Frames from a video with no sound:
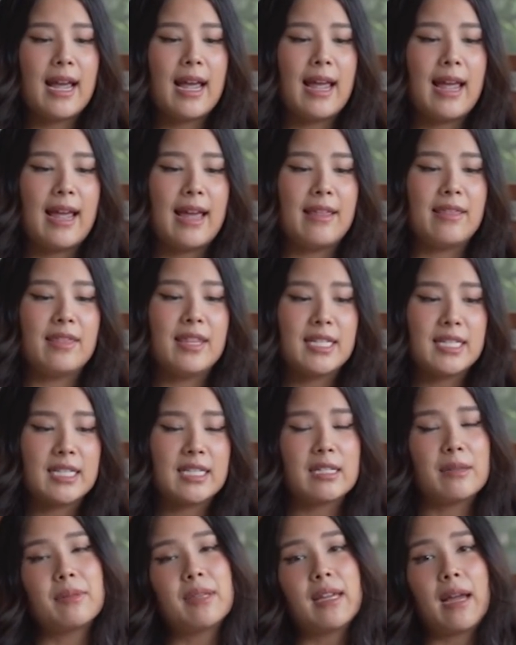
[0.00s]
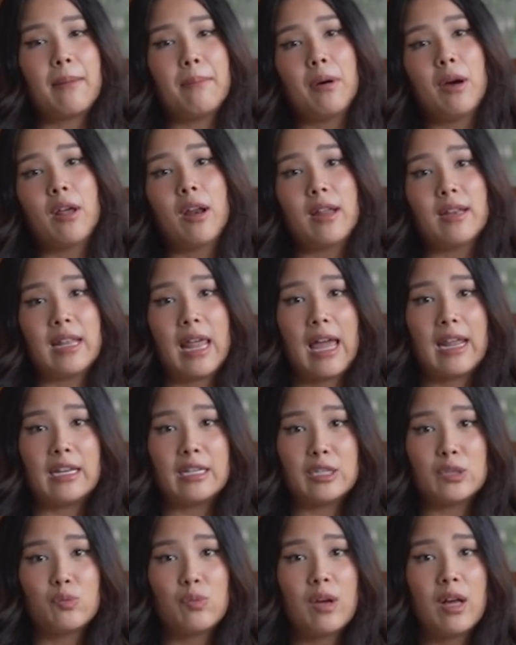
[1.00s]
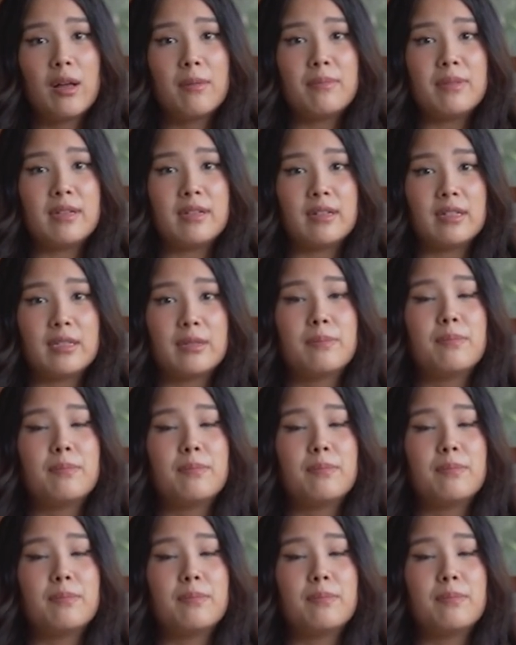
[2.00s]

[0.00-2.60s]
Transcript: And this is something I bought online as well because